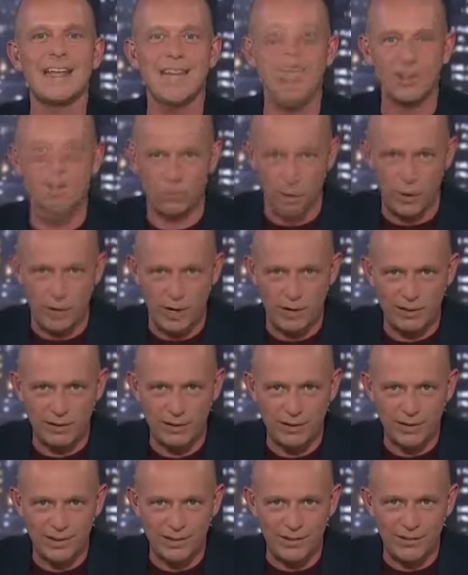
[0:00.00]
next week
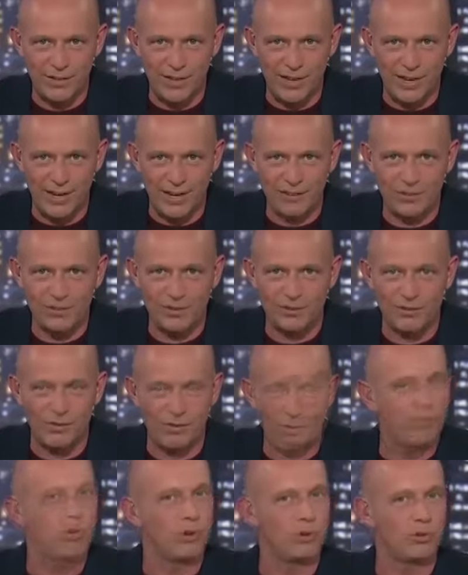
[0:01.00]
for the next
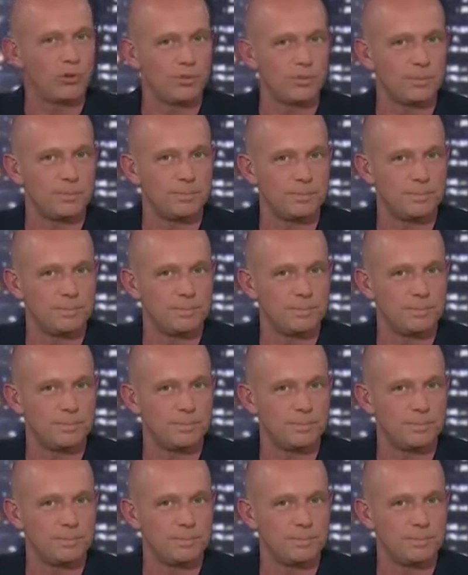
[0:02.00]
revolution.